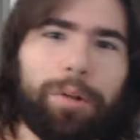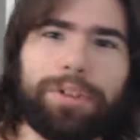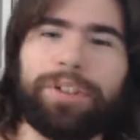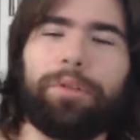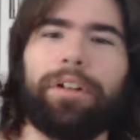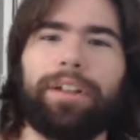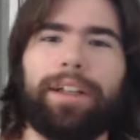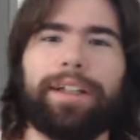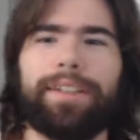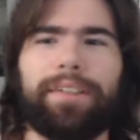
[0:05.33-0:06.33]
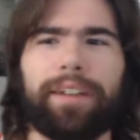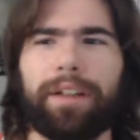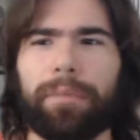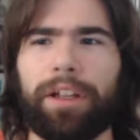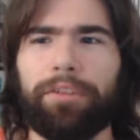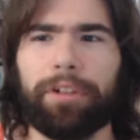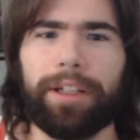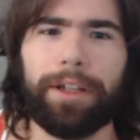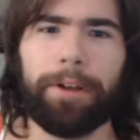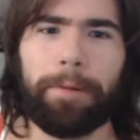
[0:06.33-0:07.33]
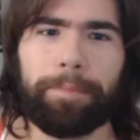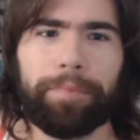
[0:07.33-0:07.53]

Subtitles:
What's going on, guys? I think I'm live right now.